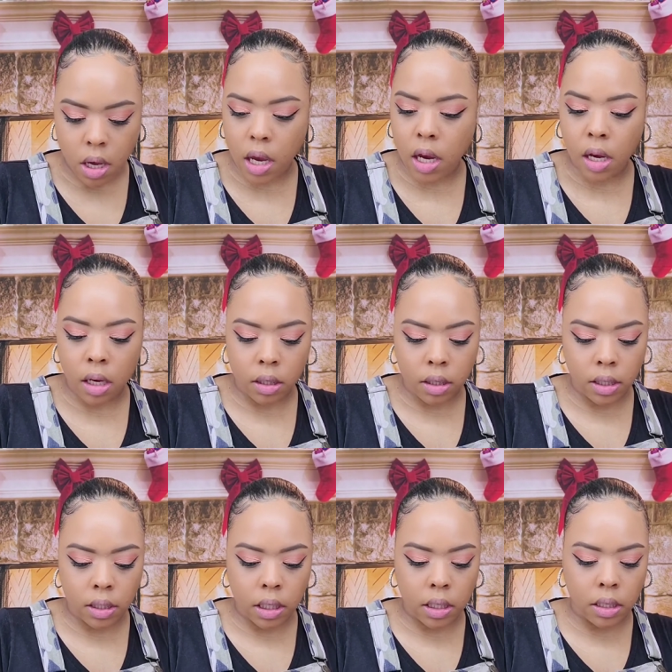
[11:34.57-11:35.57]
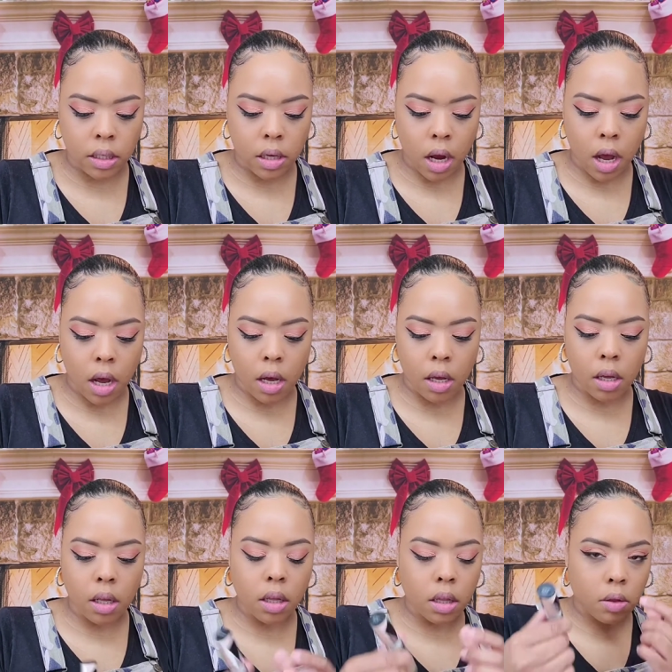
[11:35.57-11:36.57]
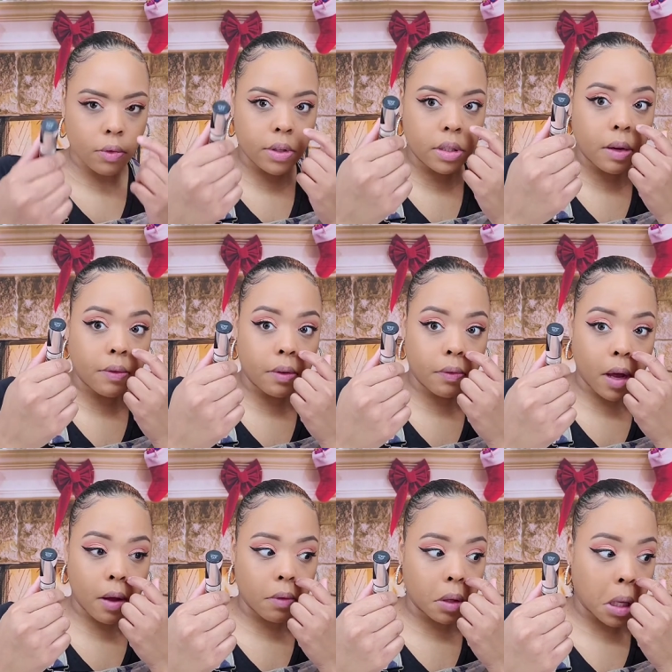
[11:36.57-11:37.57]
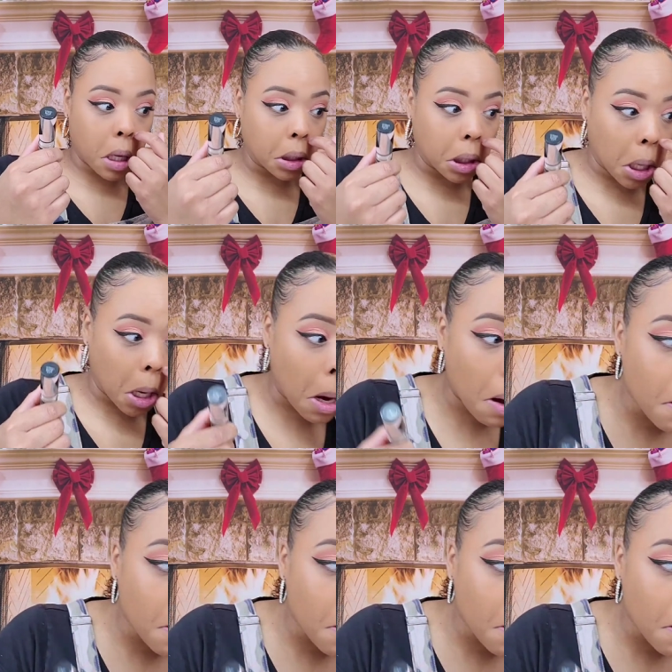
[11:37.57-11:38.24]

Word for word: And this is... Uh, 375 latte.